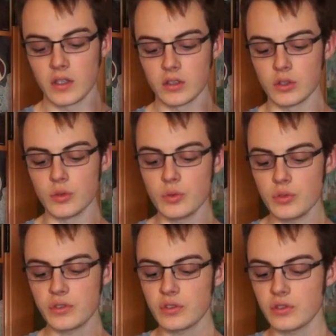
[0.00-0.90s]

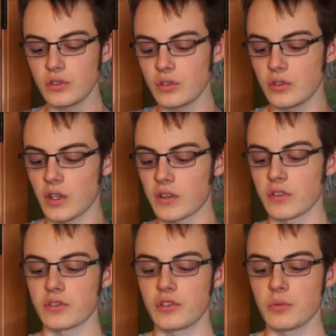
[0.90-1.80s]
loose, like
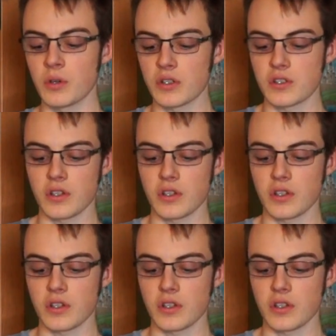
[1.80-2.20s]
there's too much